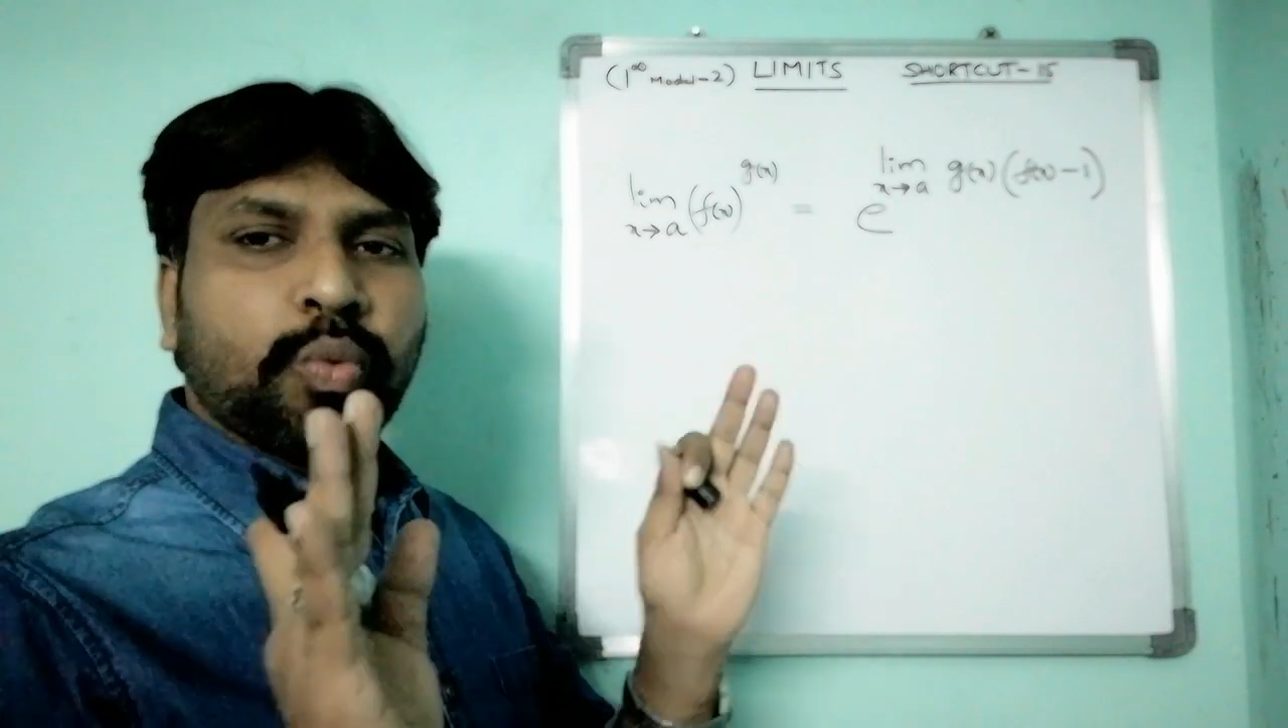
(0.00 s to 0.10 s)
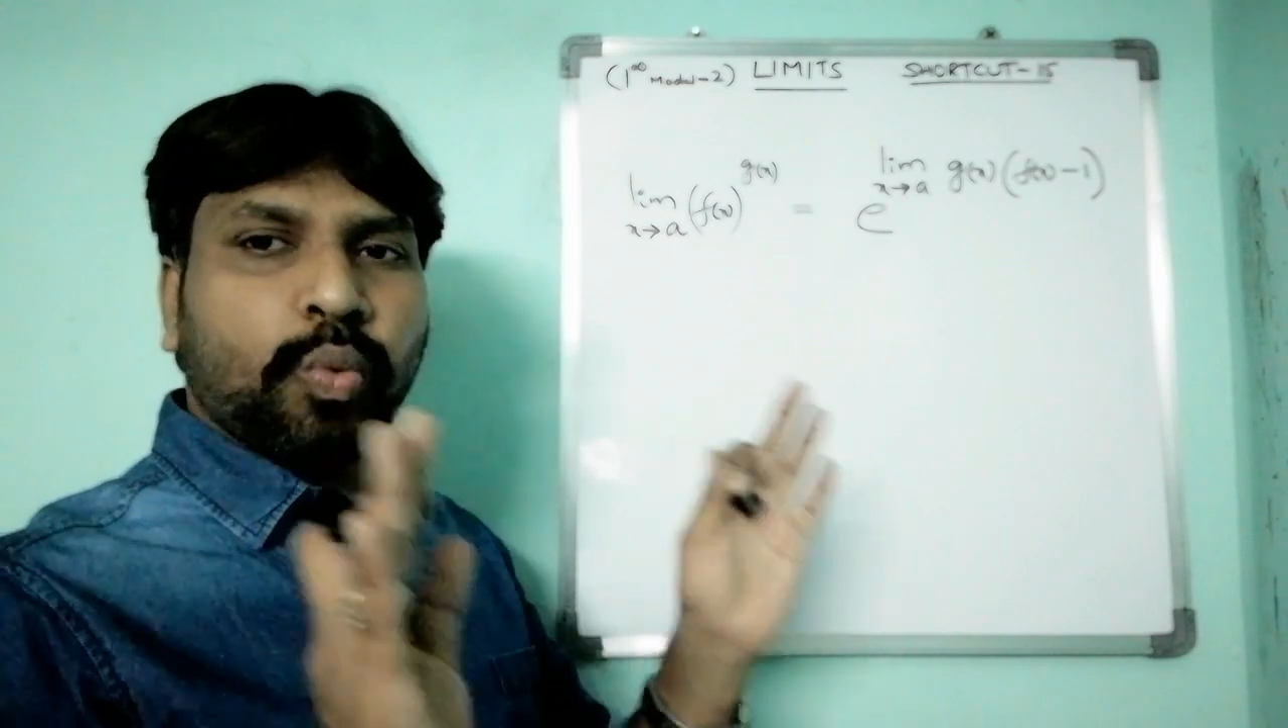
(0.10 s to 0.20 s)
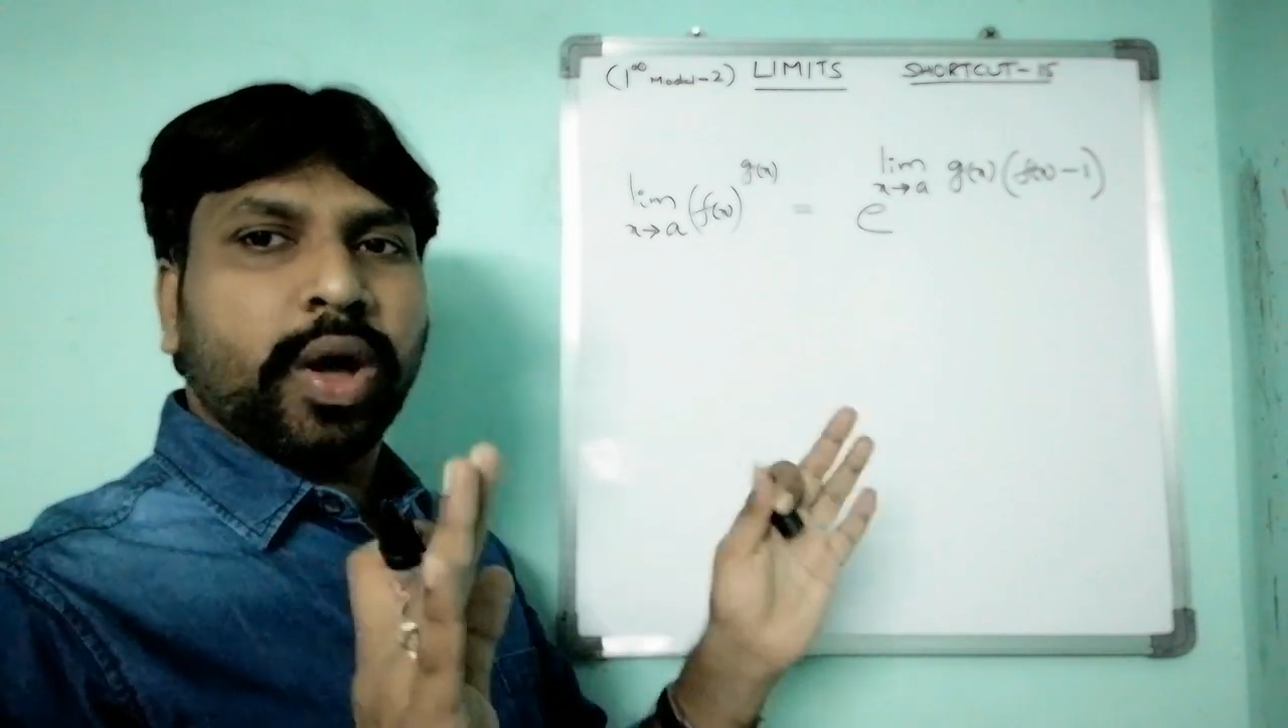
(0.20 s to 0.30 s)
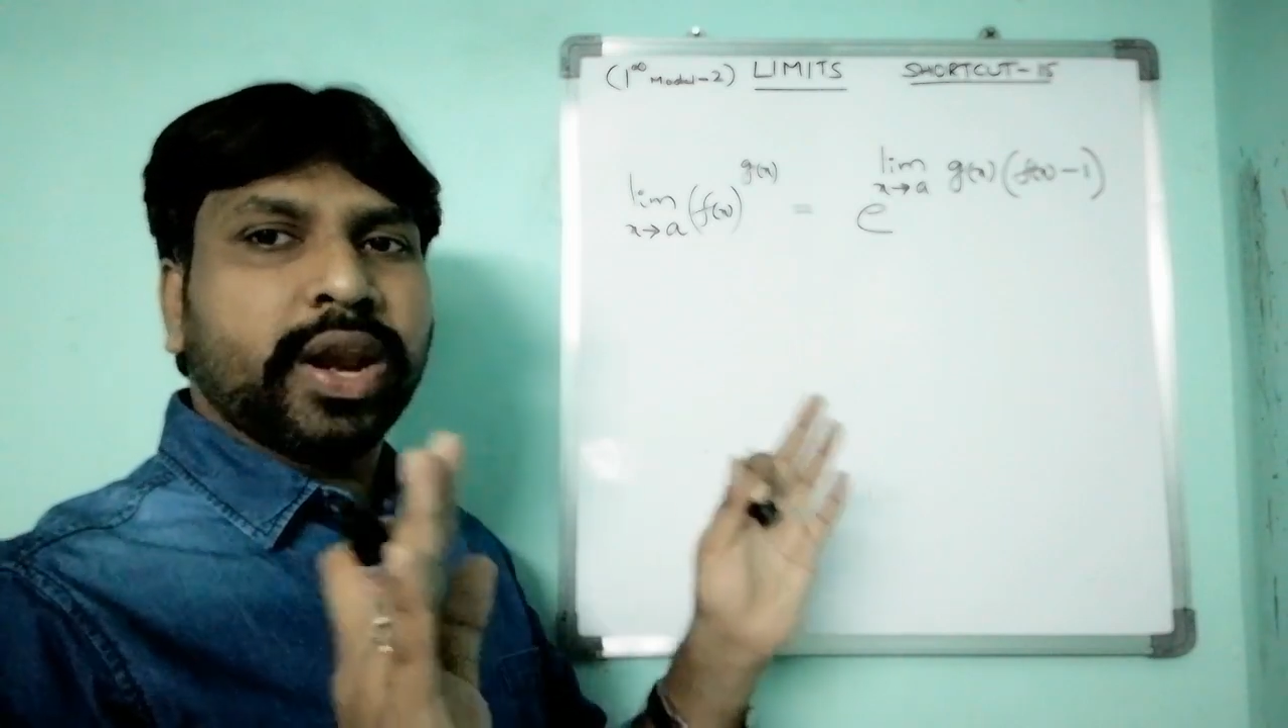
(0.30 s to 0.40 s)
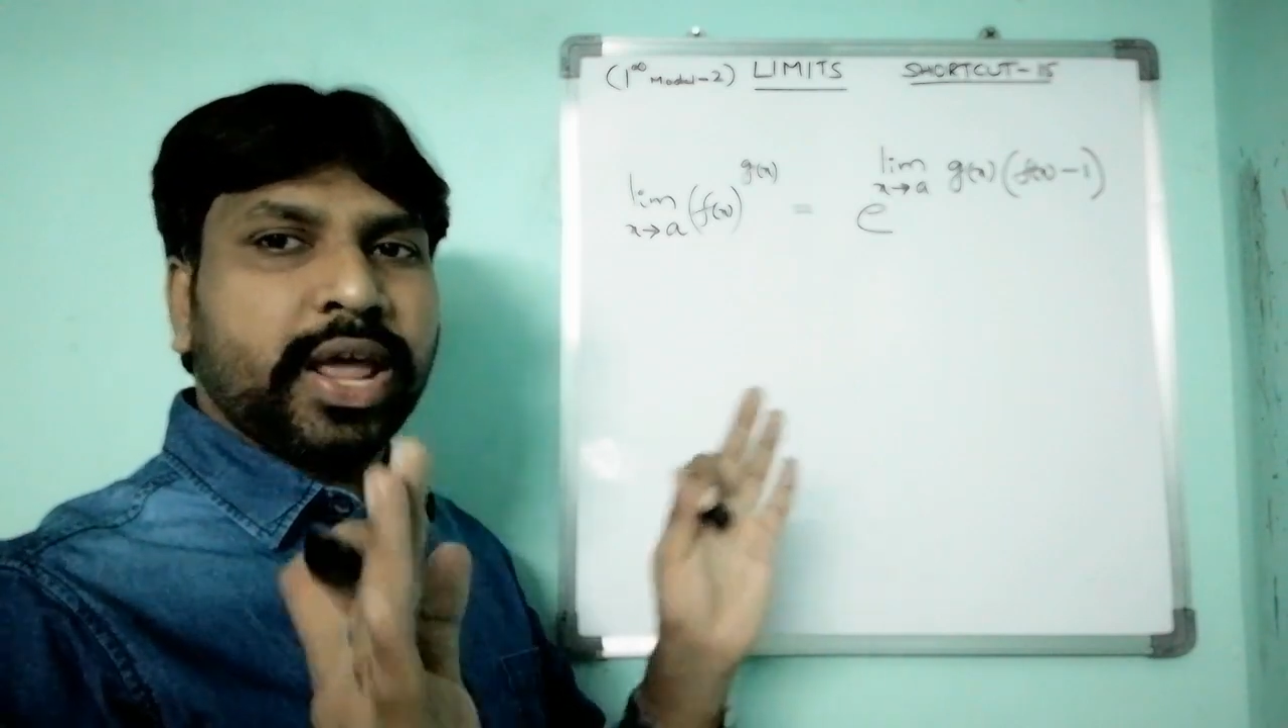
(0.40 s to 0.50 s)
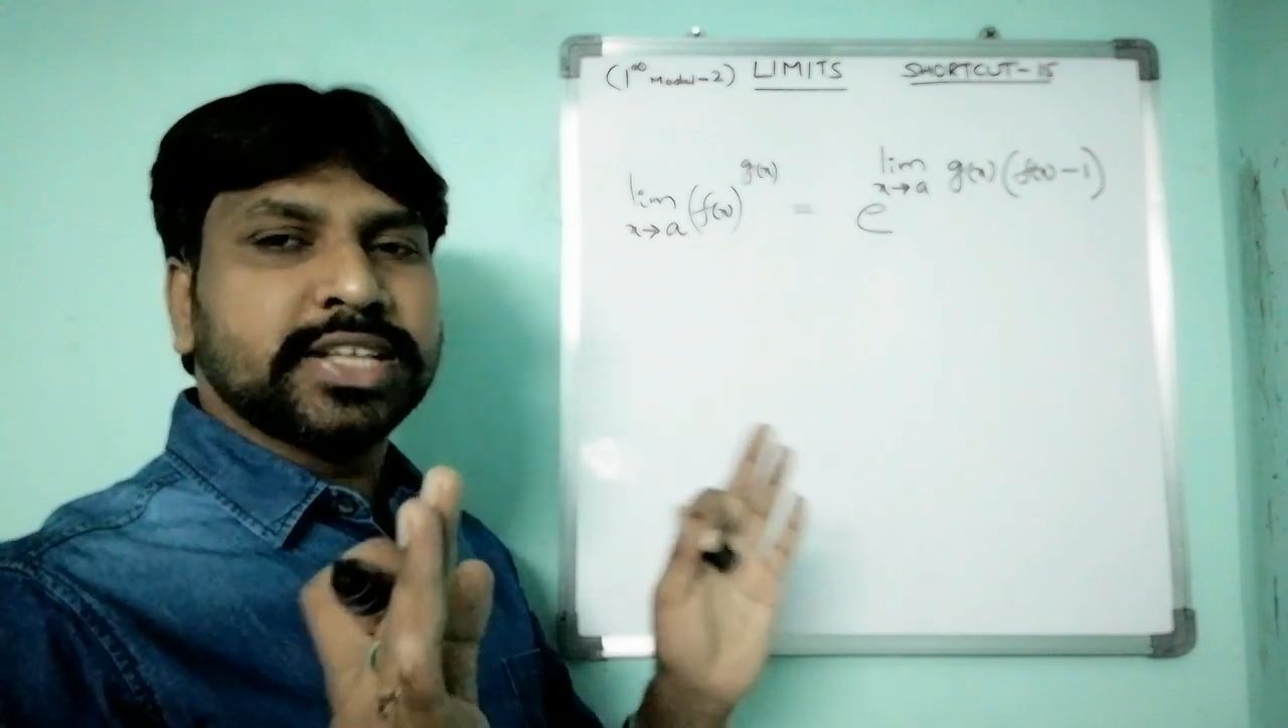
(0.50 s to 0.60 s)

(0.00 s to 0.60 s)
one